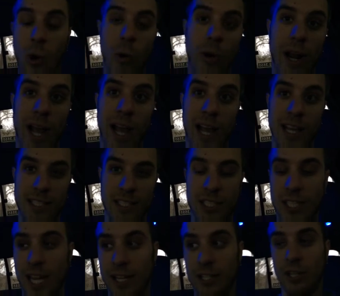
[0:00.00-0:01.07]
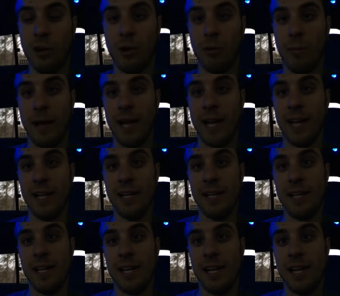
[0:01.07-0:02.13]
or highs. Just had to turn on my
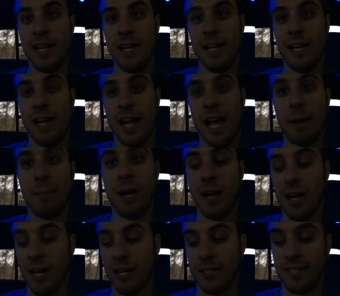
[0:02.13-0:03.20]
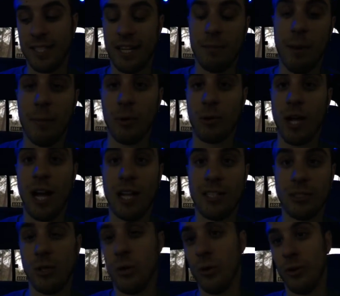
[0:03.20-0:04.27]
iPod and sit at my middle
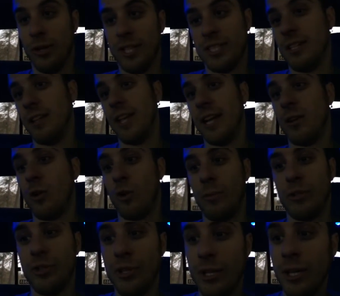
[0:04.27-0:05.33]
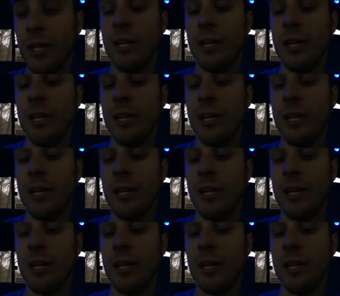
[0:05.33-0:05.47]
console and listen to that garbage.